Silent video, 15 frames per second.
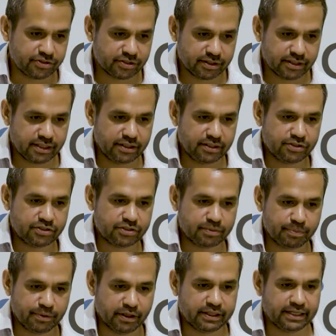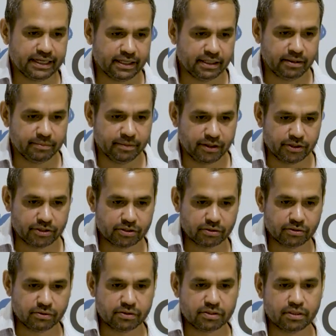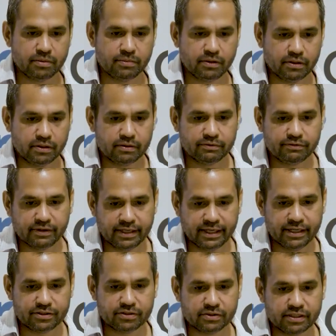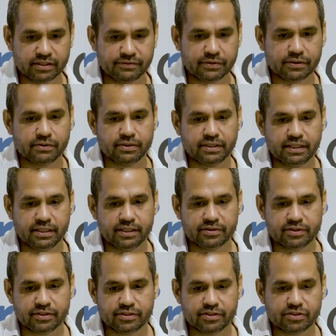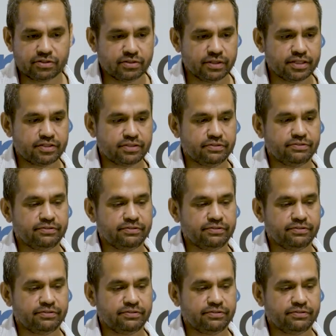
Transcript: So they used to block out emotional turmoil, financial difficulties, and stress of